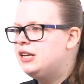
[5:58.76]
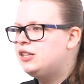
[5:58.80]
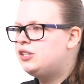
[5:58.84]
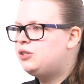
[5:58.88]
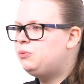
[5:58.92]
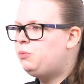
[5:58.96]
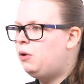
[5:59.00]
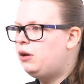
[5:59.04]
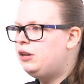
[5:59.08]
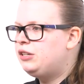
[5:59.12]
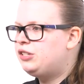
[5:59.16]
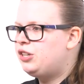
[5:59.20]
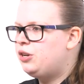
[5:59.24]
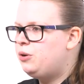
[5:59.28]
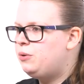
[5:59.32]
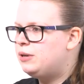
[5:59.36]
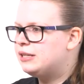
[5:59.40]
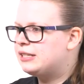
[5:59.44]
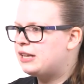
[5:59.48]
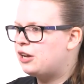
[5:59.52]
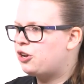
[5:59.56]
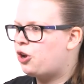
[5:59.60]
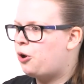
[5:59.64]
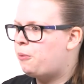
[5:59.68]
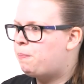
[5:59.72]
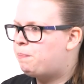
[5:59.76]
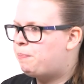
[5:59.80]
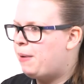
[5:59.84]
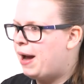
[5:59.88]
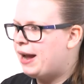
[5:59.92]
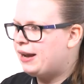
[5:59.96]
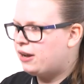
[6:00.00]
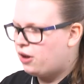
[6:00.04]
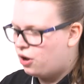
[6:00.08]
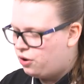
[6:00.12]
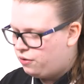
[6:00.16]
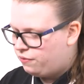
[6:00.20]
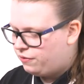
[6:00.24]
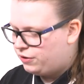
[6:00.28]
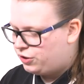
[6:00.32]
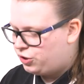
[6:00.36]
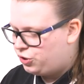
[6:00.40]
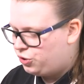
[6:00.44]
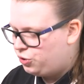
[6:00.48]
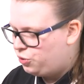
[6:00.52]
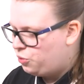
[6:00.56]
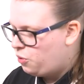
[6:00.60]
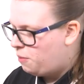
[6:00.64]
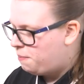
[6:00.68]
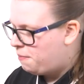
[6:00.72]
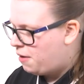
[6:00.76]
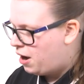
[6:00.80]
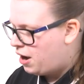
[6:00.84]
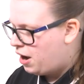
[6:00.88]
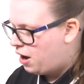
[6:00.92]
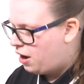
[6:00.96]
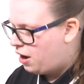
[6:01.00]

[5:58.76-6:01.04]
So what I do is I go back over to my